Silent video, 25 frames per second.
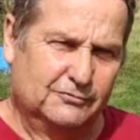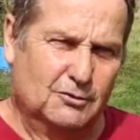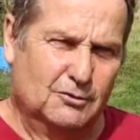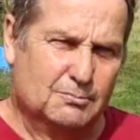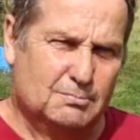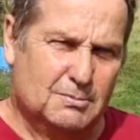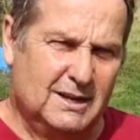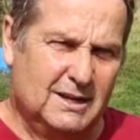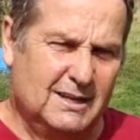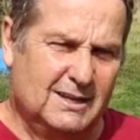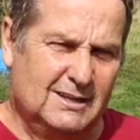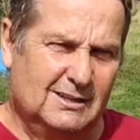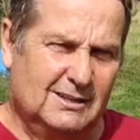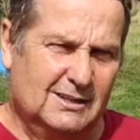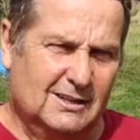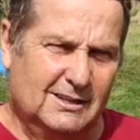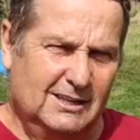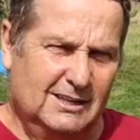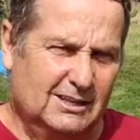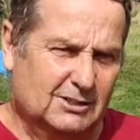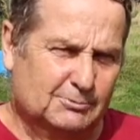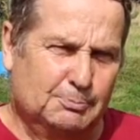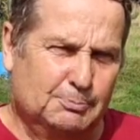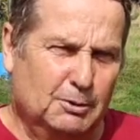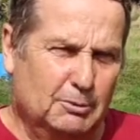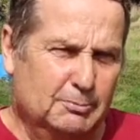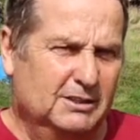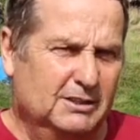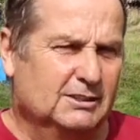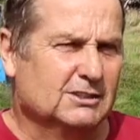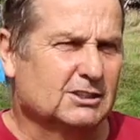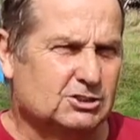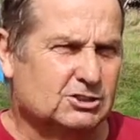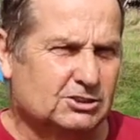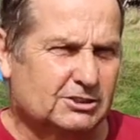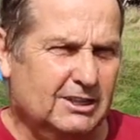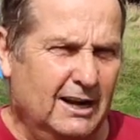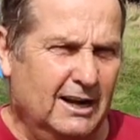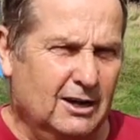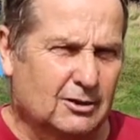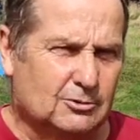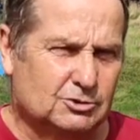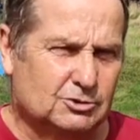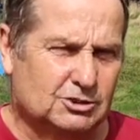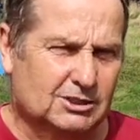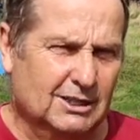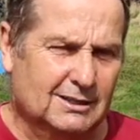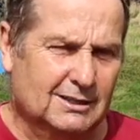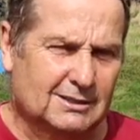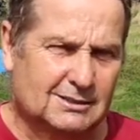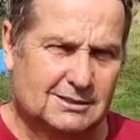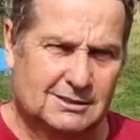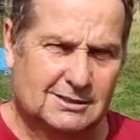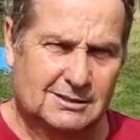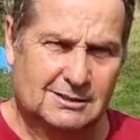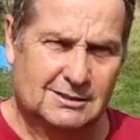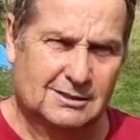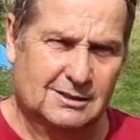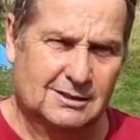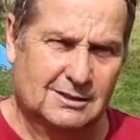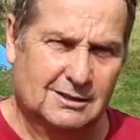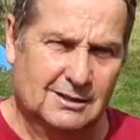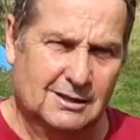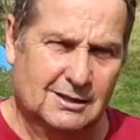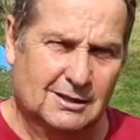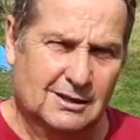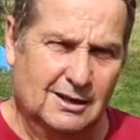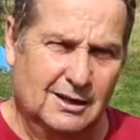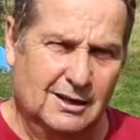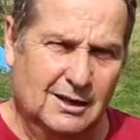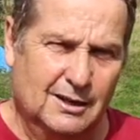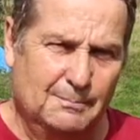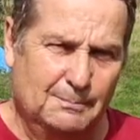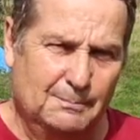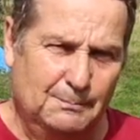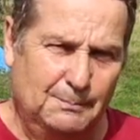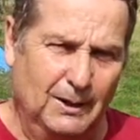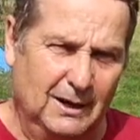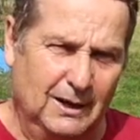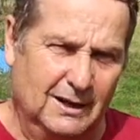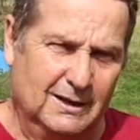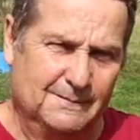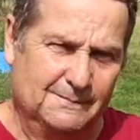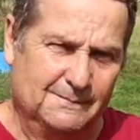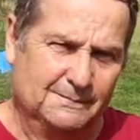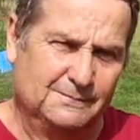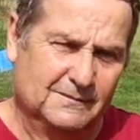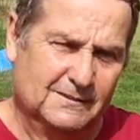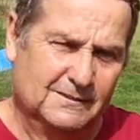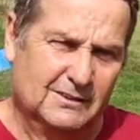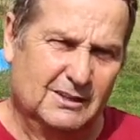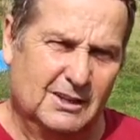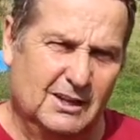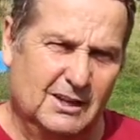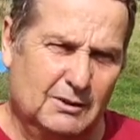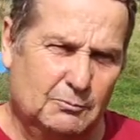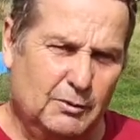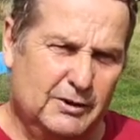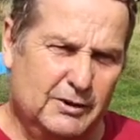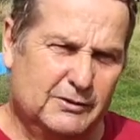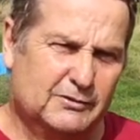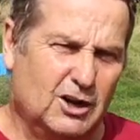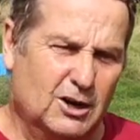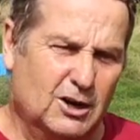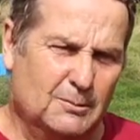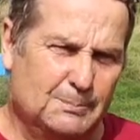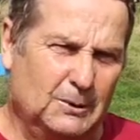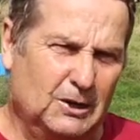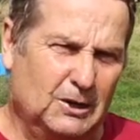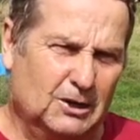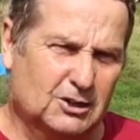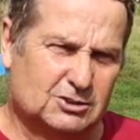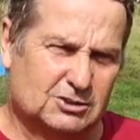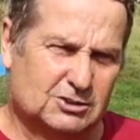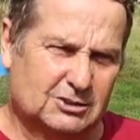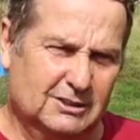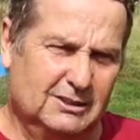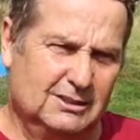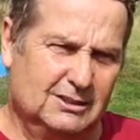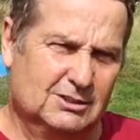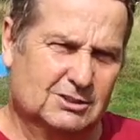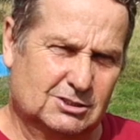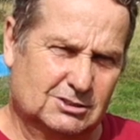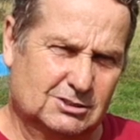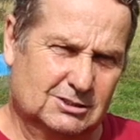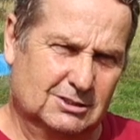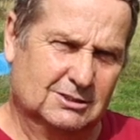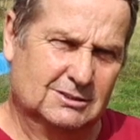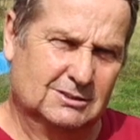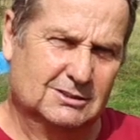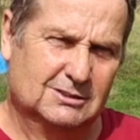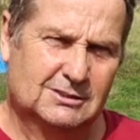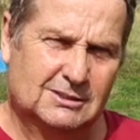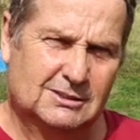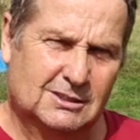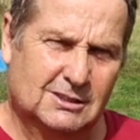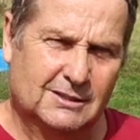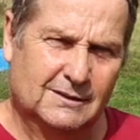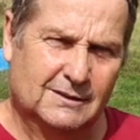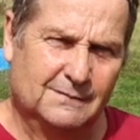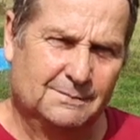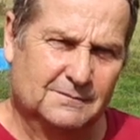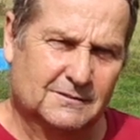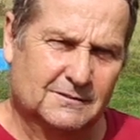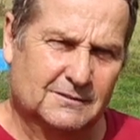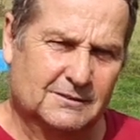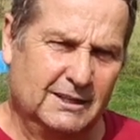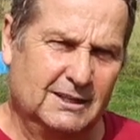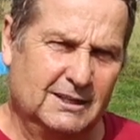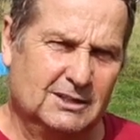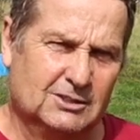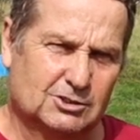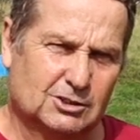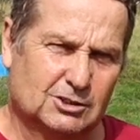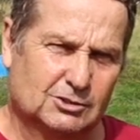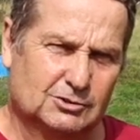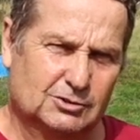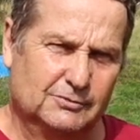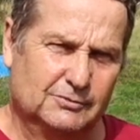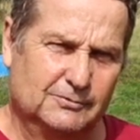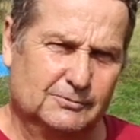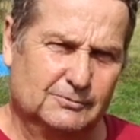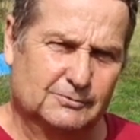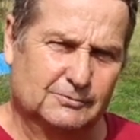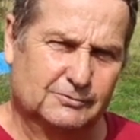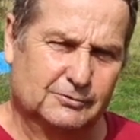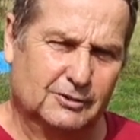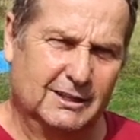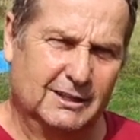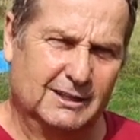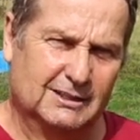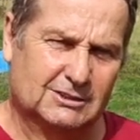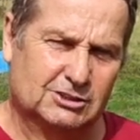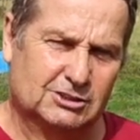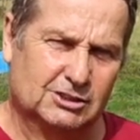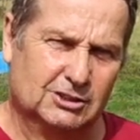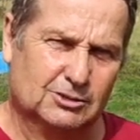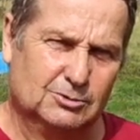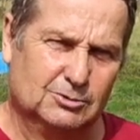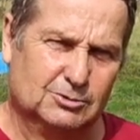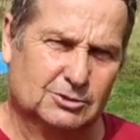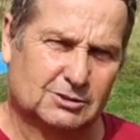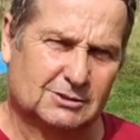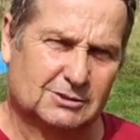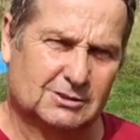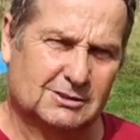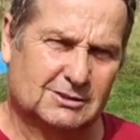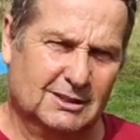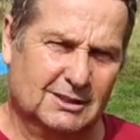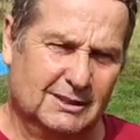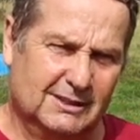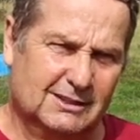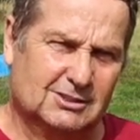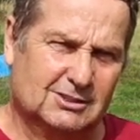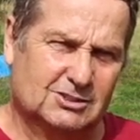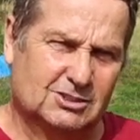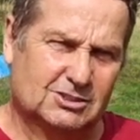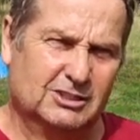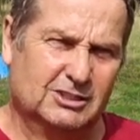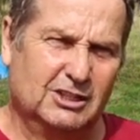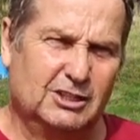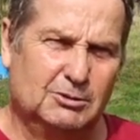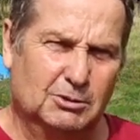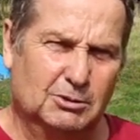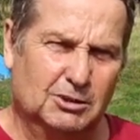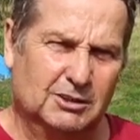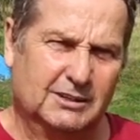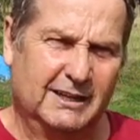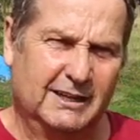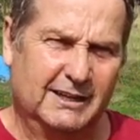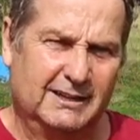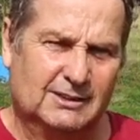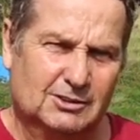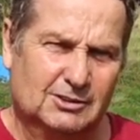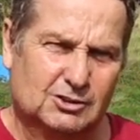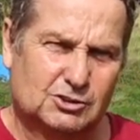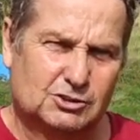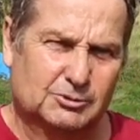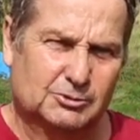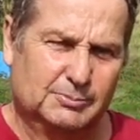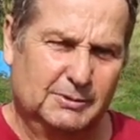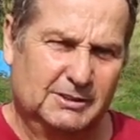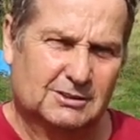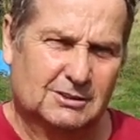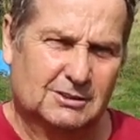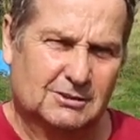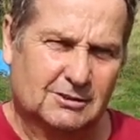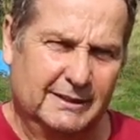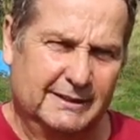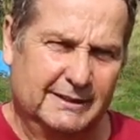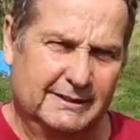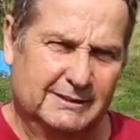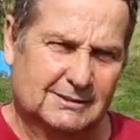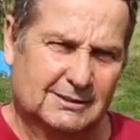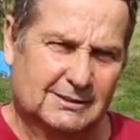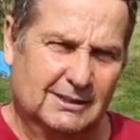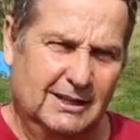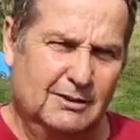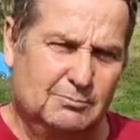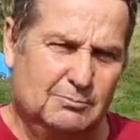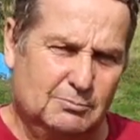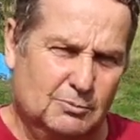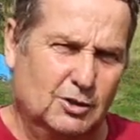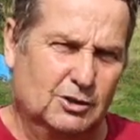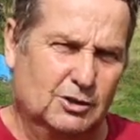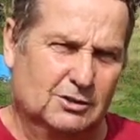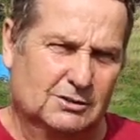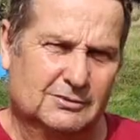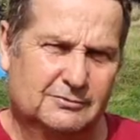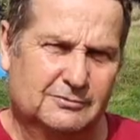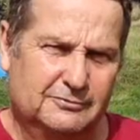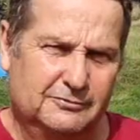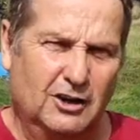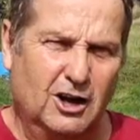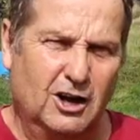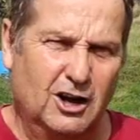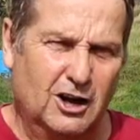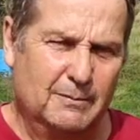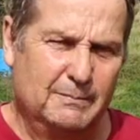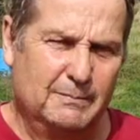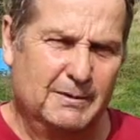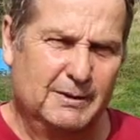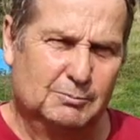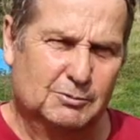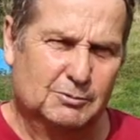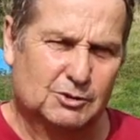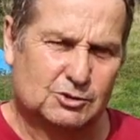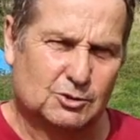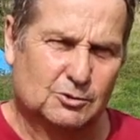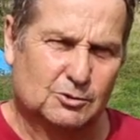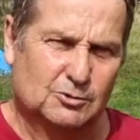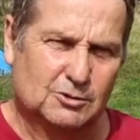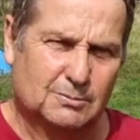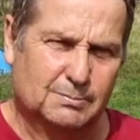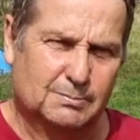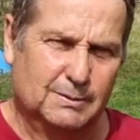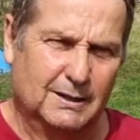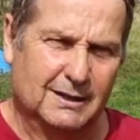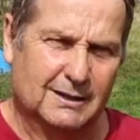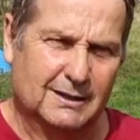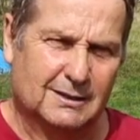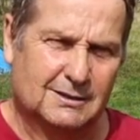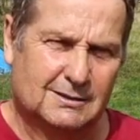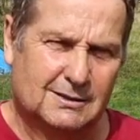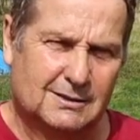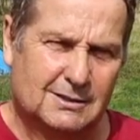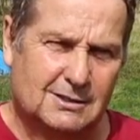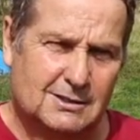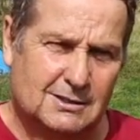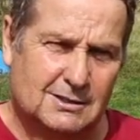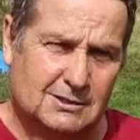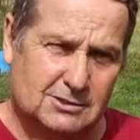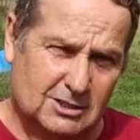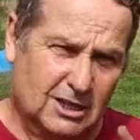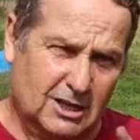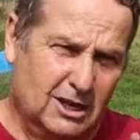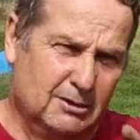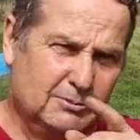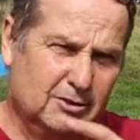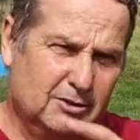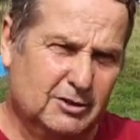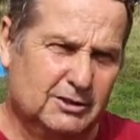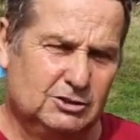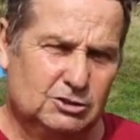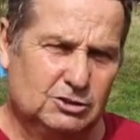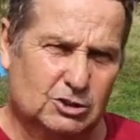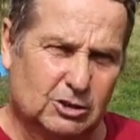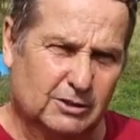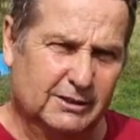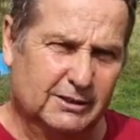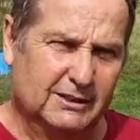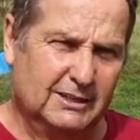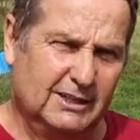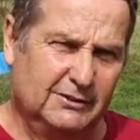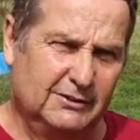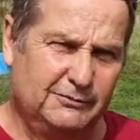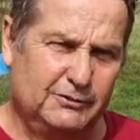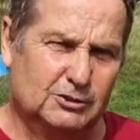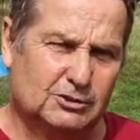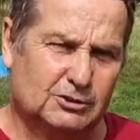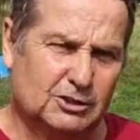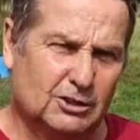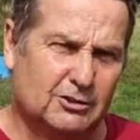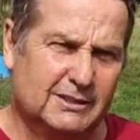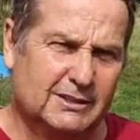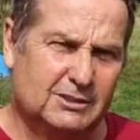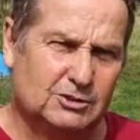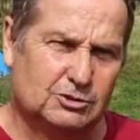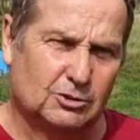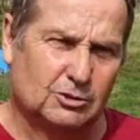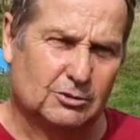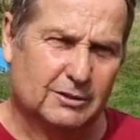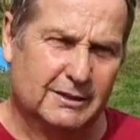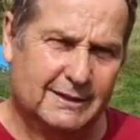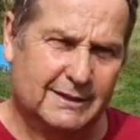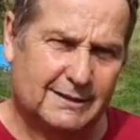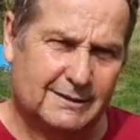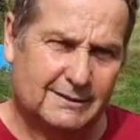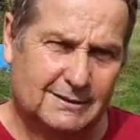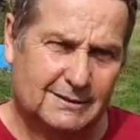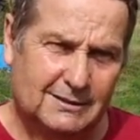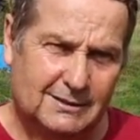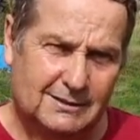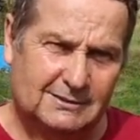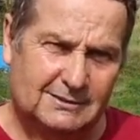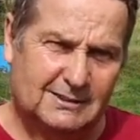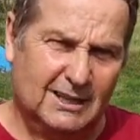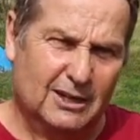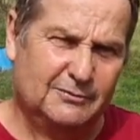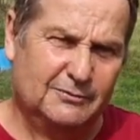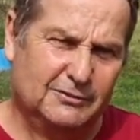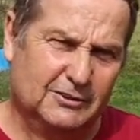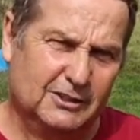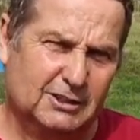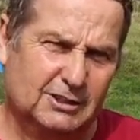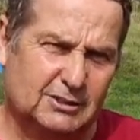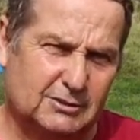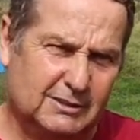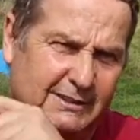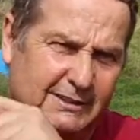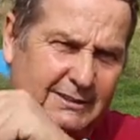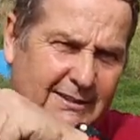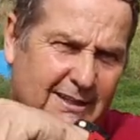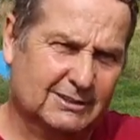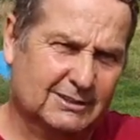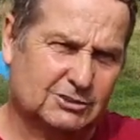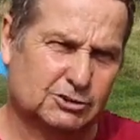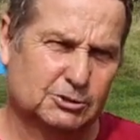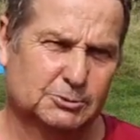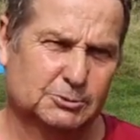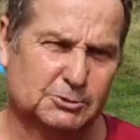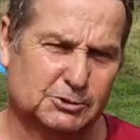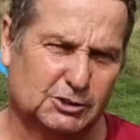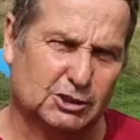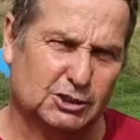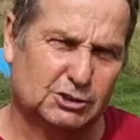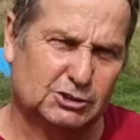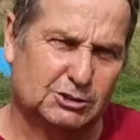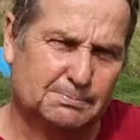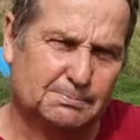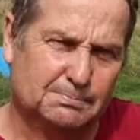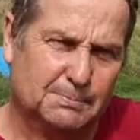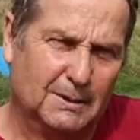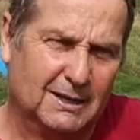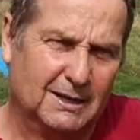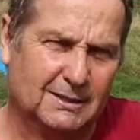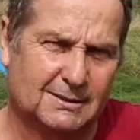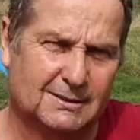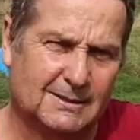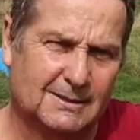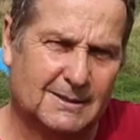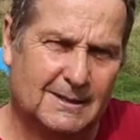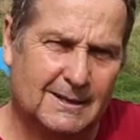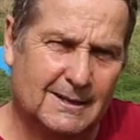me, it's probably nostalgia, but we've got to pass these things on for our children, and they can see what Kent used to be like and what farming was all about. So I hope you enjoyed it. If you do enjoy it, don't forget to hit that subscription button